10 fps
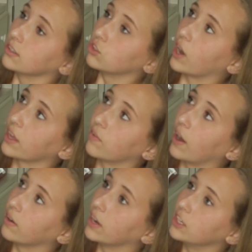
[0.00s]
drag it
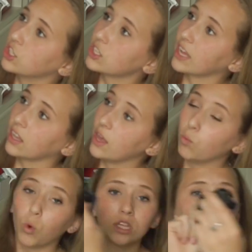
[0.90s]
around, and just like
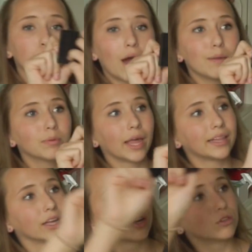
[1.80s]
in one swipe,
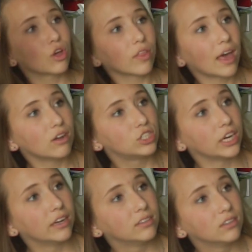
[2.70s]
like there goes all the
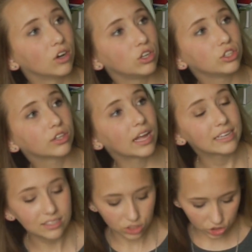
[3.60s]
algae on your
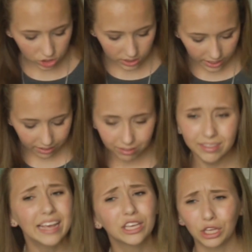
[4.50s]
glass, and you're just like,
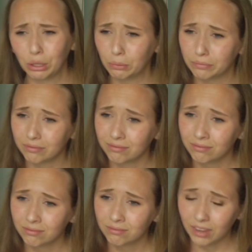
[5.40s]
thank you.
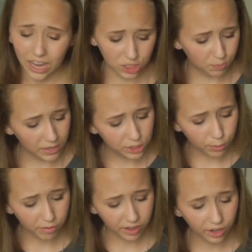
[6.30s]
I just pinched
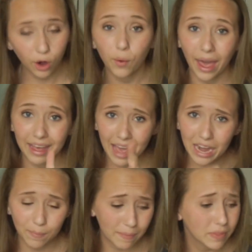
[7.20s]
my finger. Okay,
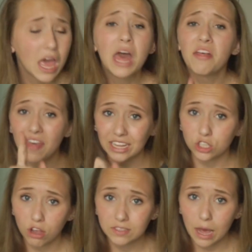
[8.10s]
anyway, that
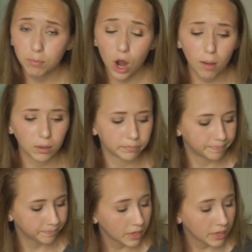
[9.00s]
solves that problem.